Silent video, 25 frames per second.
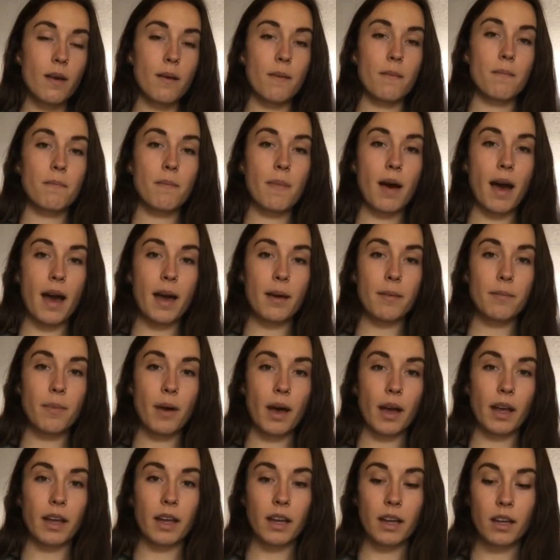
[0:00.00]
my
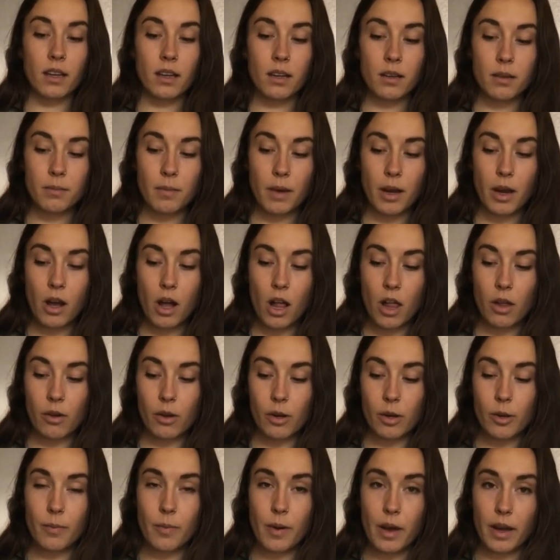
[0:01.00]
bucket, my
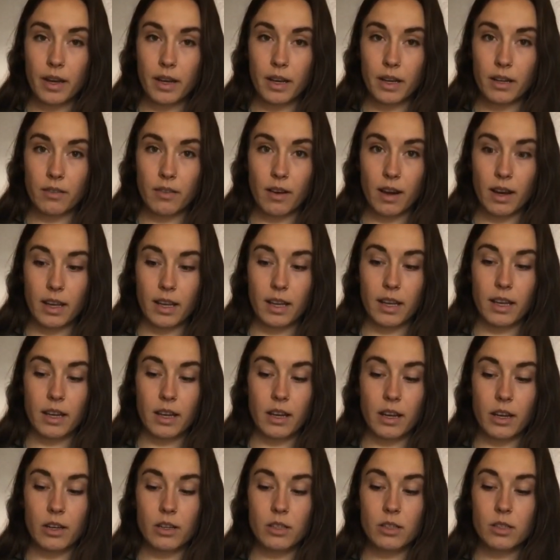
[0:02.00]
Colorado bucket right
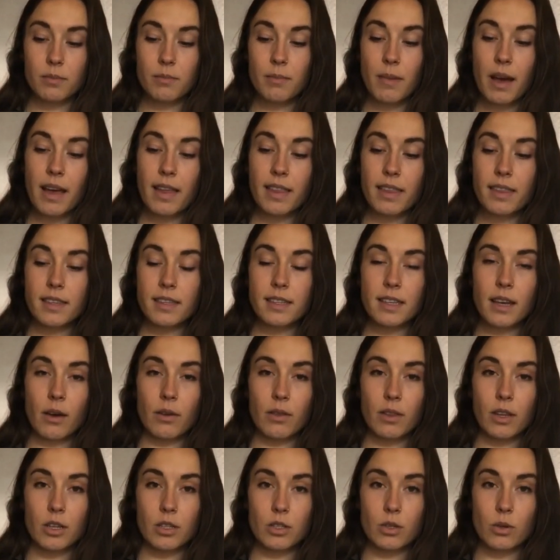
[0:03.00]
here. So my
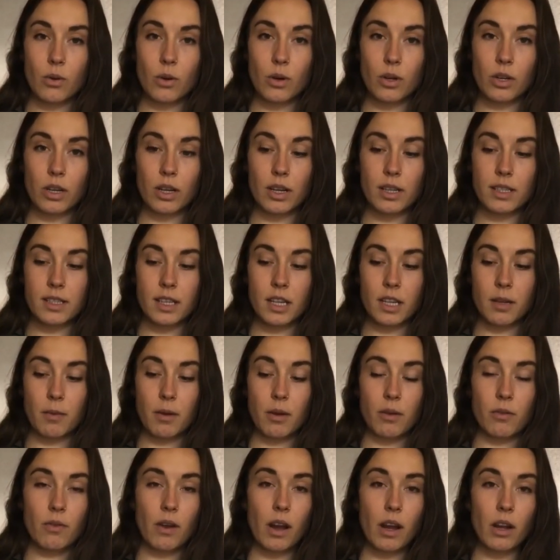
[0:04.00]
southeast corner is going to
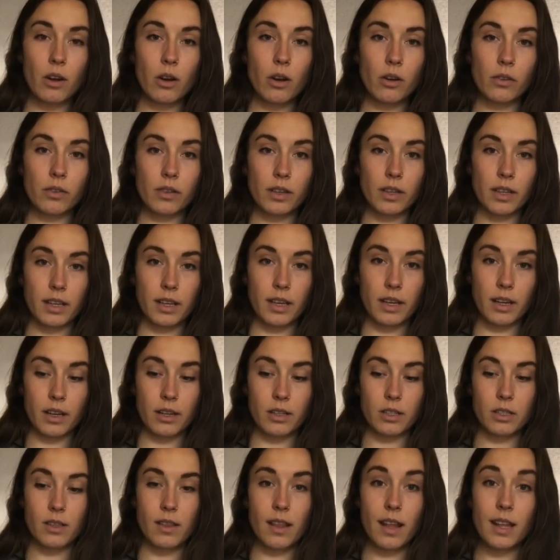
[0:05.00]
be right over here.
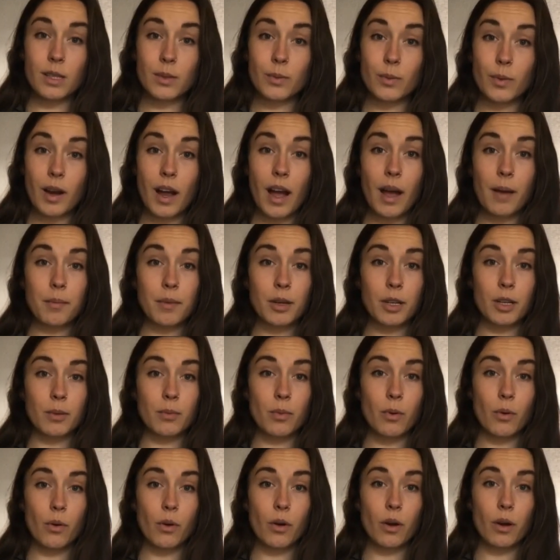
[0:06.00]
So that's where I'm going to
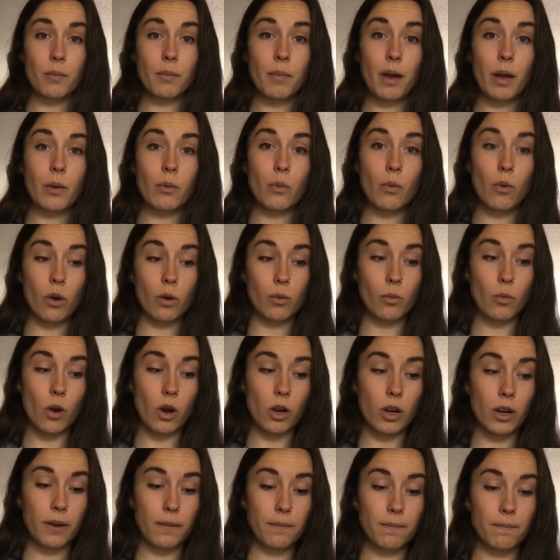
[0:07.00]
pour my warm
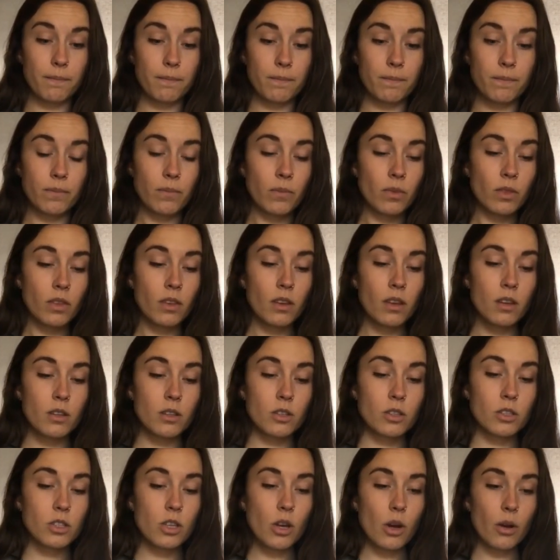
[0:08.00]
water.
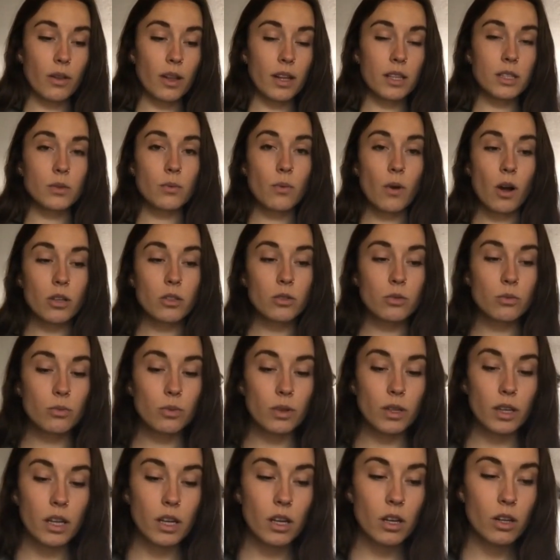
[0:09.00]
So let's watch
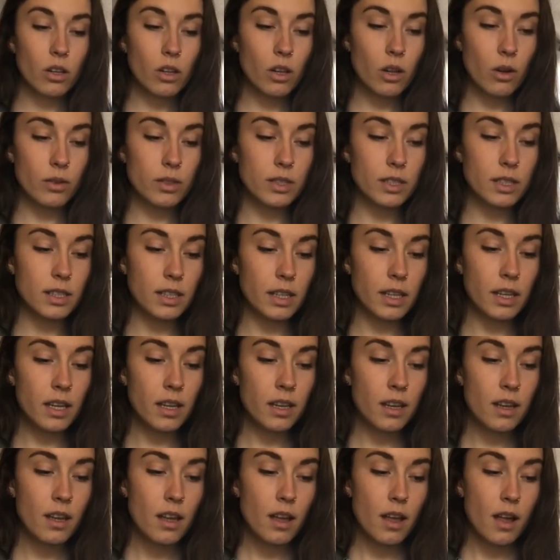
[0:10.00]
really closely,
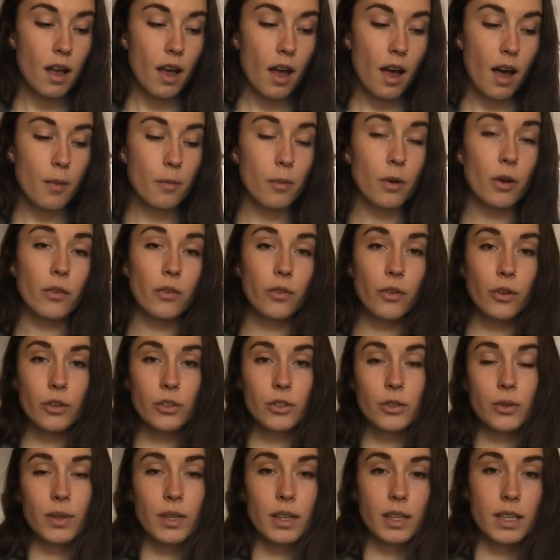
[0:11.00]
or if you're
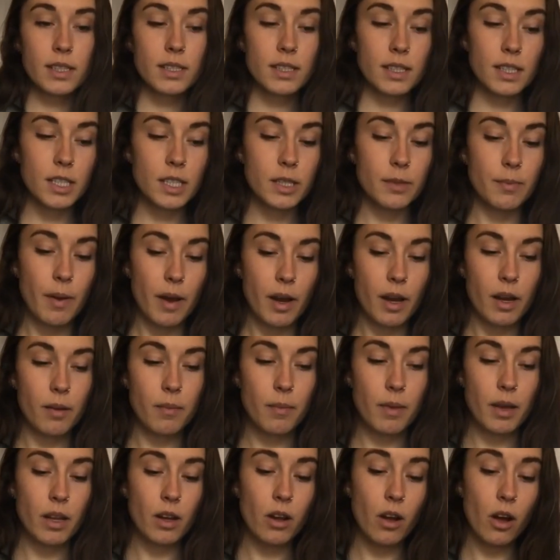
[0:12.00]
doing this
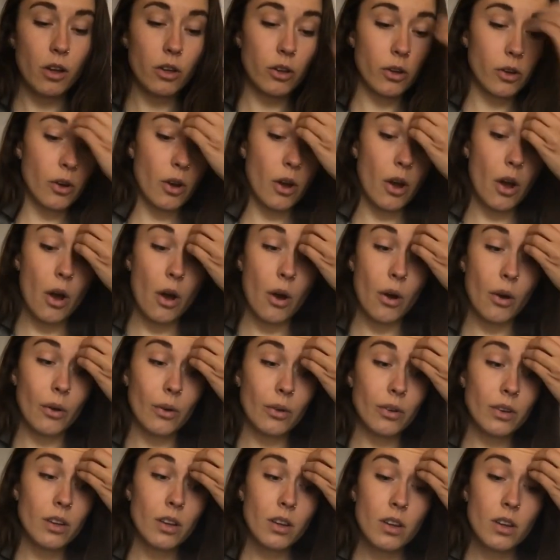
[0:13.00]
experiment on your
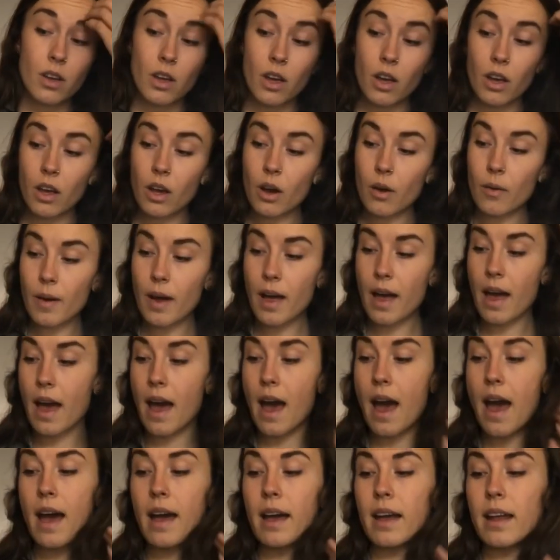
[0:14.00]
own, go
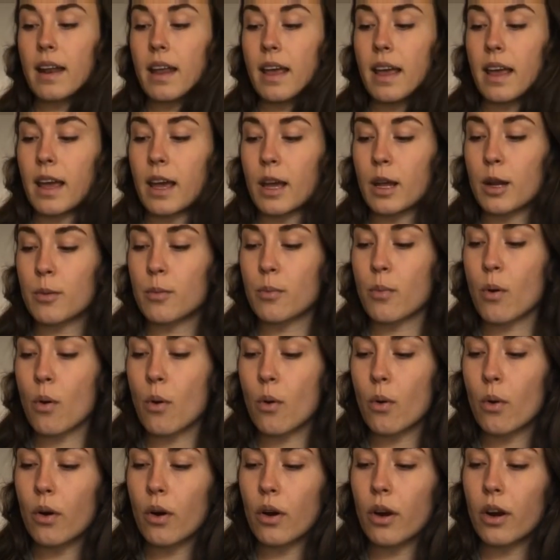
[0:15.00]
ahead and
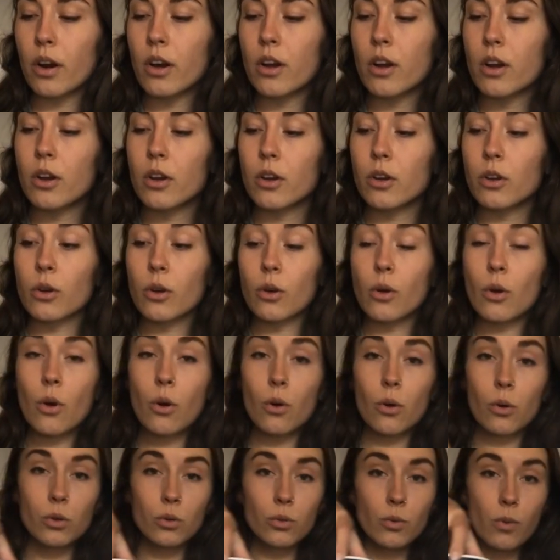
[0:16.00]
pour your
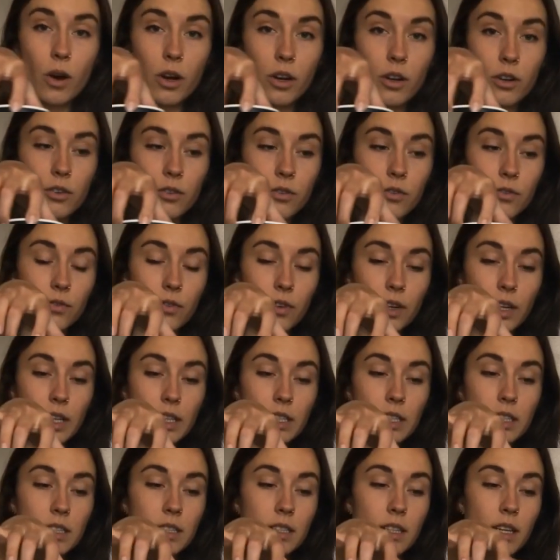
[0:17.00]
cold water
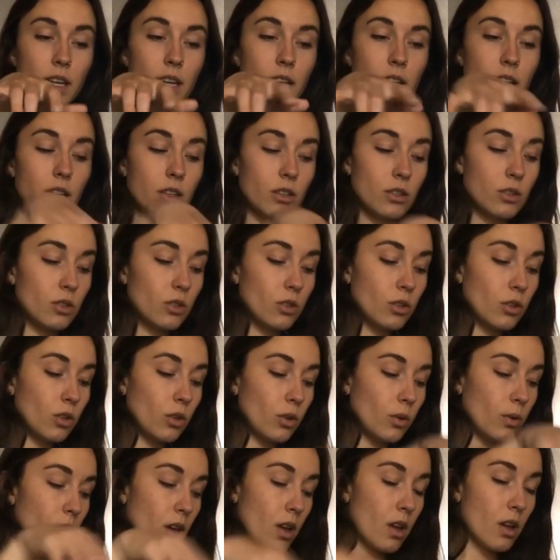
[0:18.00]
first
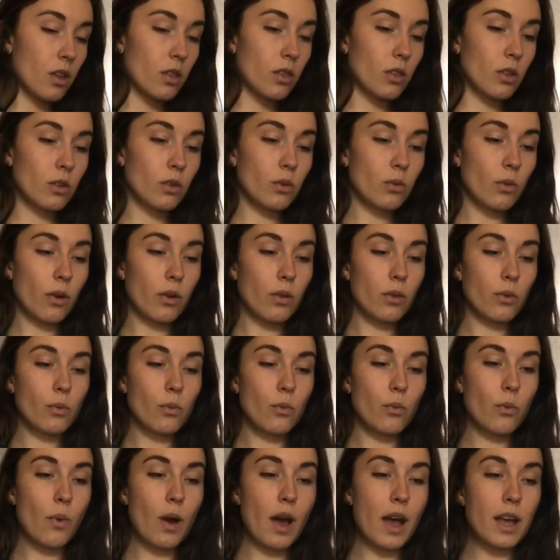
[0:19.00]
into the
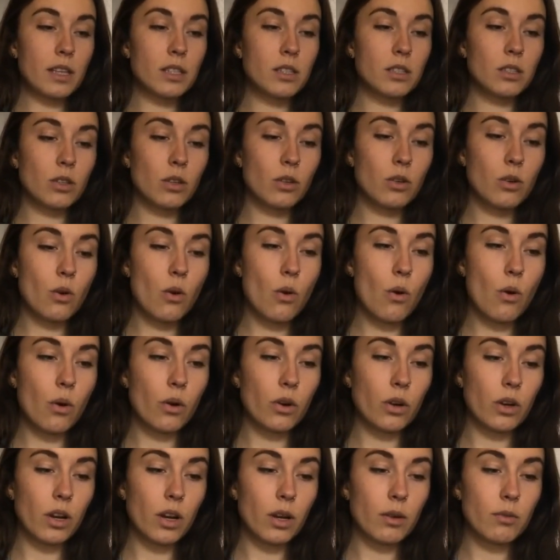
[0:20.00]
northwest
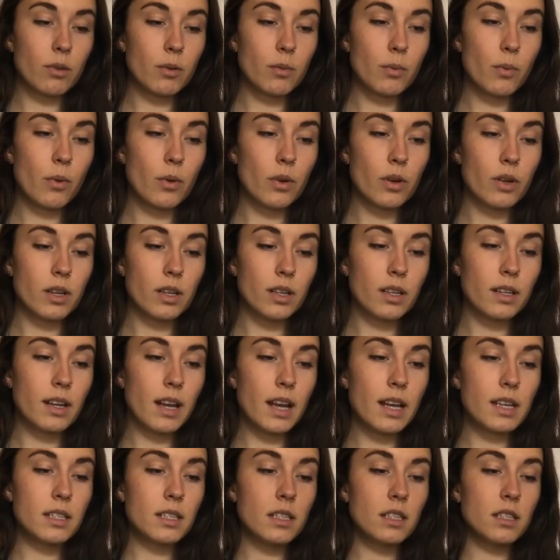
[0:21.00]
corner. We'll pour it
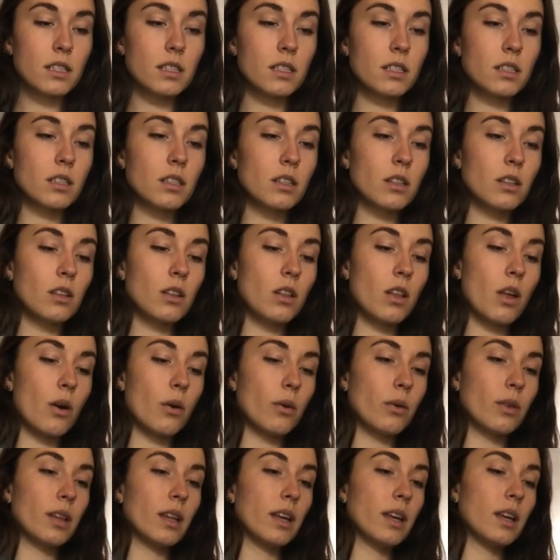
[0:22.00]
nice and
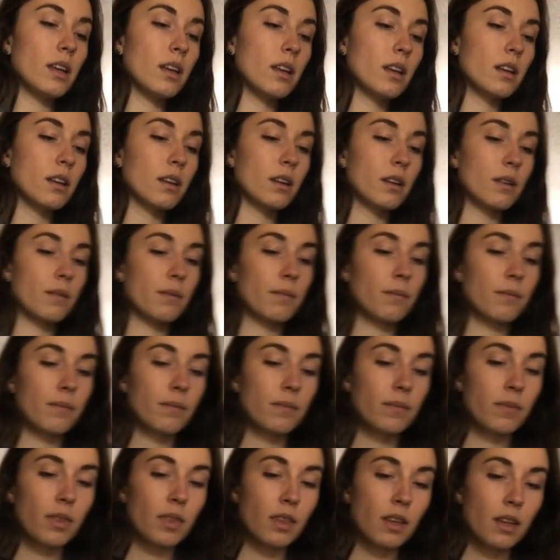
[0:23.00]
slowly.
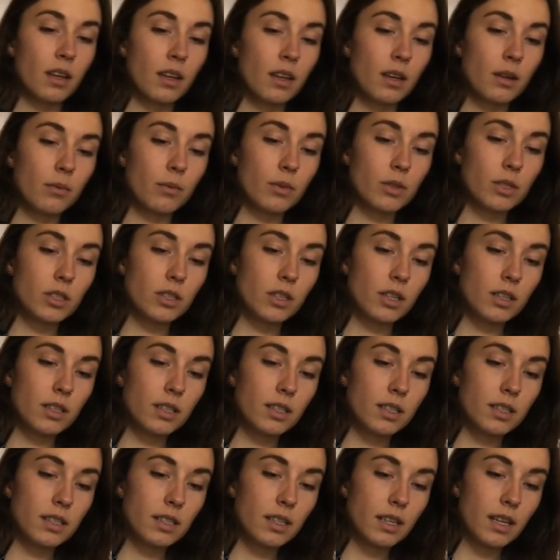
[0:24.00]
And we'll start to
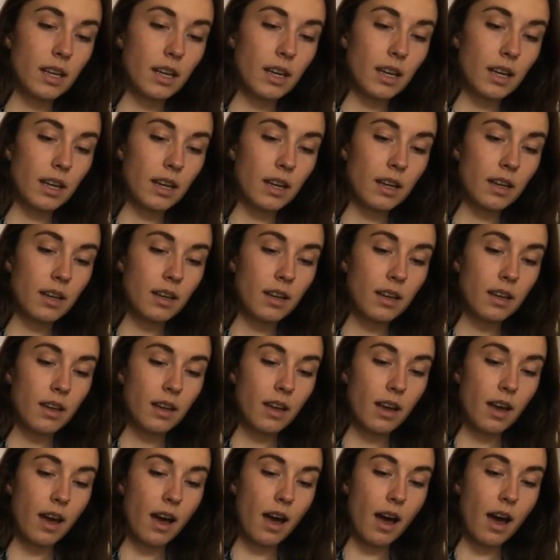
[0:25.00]
see
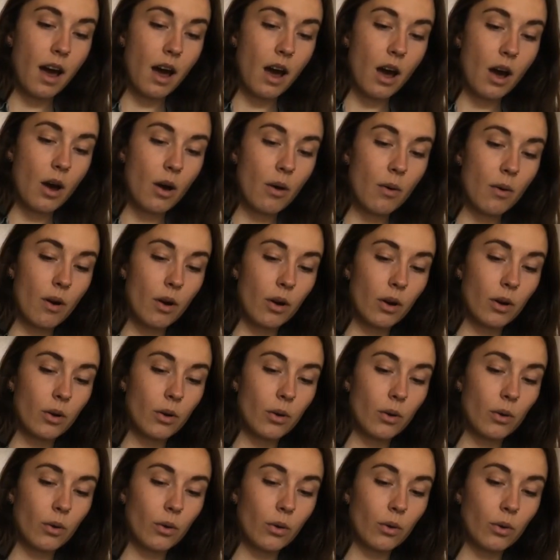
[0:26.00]
how our
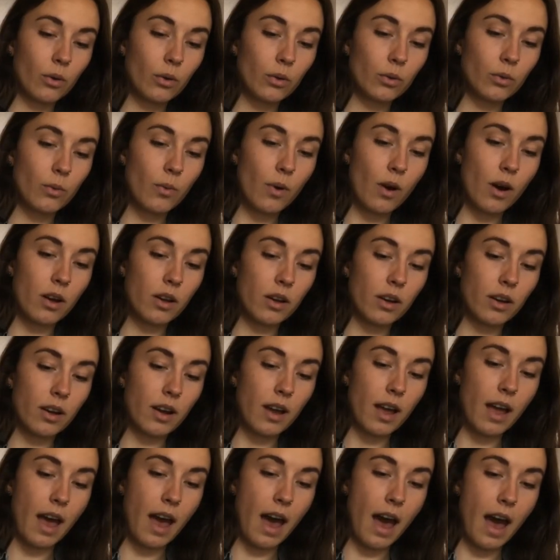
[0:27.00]
cold water
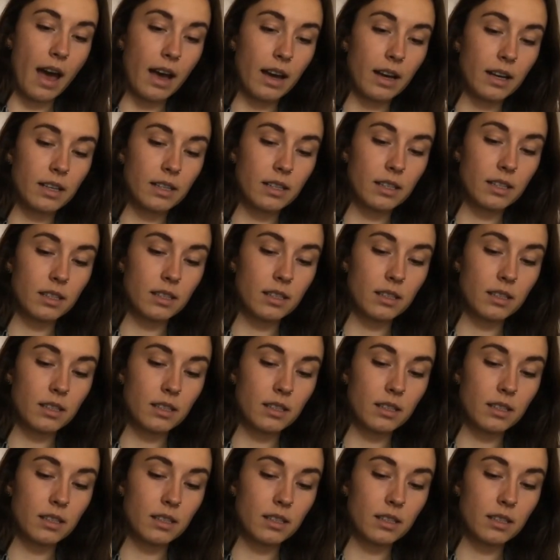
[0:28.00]
acts.